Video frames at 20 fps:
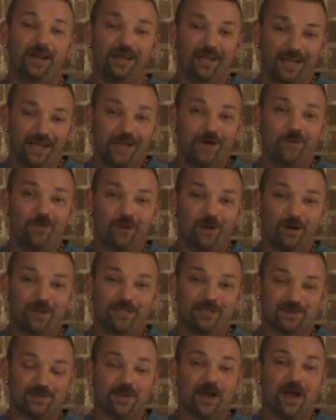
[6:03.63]
It
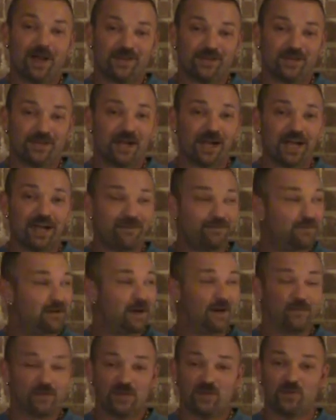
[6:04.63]
was magic. I had
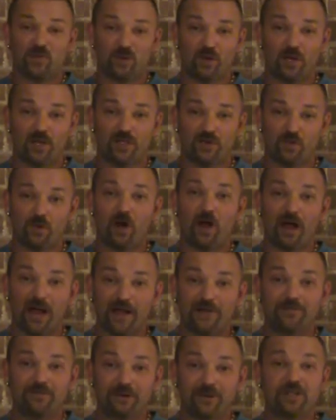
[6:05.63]
found this place where I
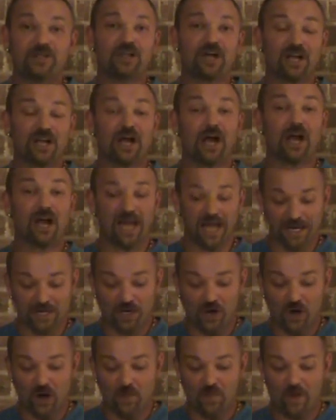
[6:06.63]
had felt like I had
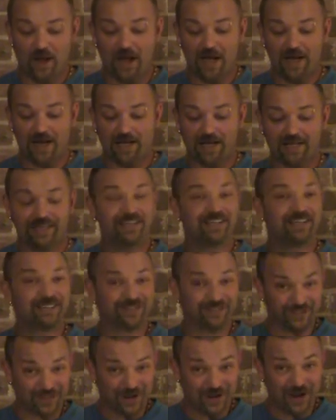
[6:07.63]
gone back
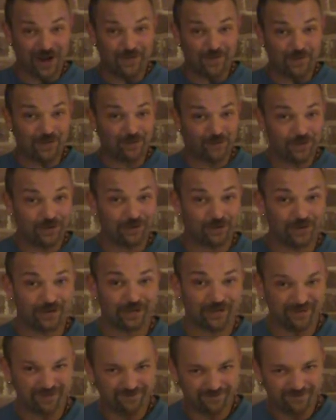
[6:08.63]
in time and really
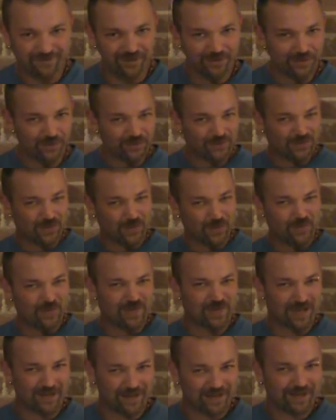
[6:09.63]
there was
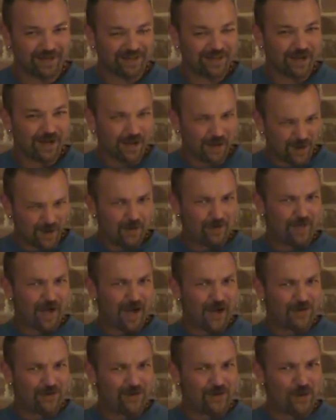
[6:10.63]
something that
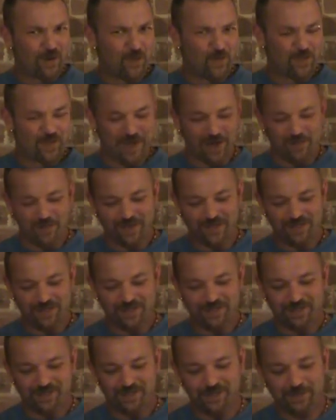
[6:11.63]
pounded home that
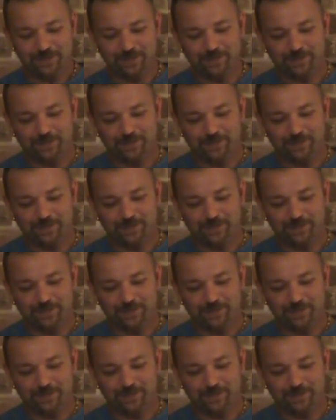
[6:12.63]
message.